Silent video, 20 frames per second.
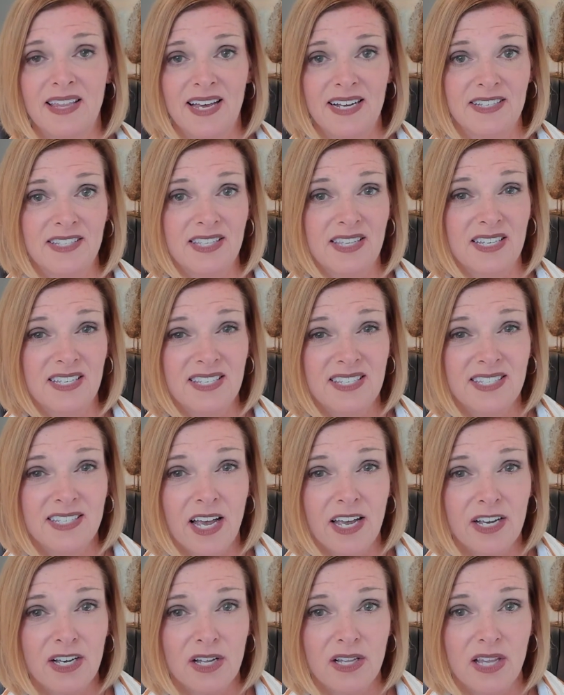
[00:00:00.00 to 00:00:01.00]
That's the
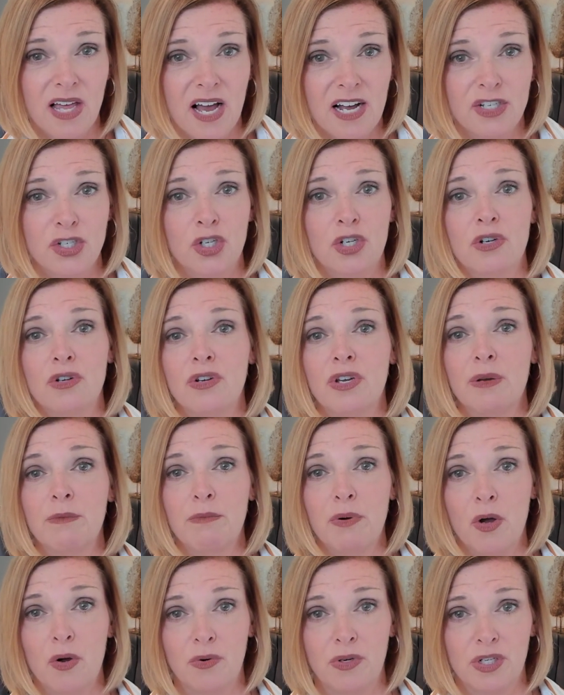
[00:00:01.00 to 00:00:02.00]
psychological
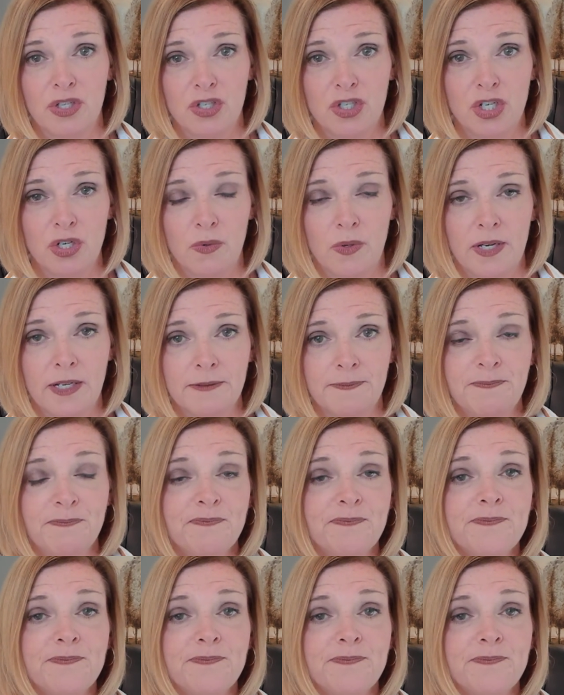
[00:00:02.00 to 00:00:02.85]
components to it.